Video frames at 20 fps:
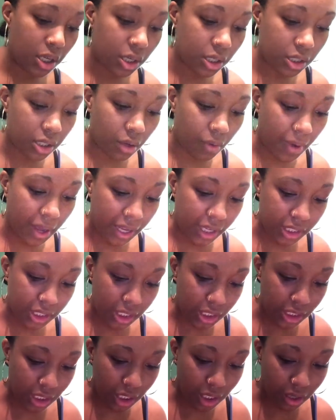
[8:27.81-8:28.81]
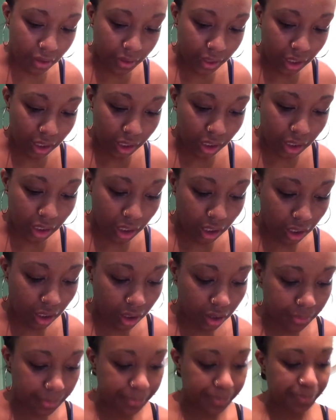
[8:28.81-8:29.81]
so wax doesn't get on anything.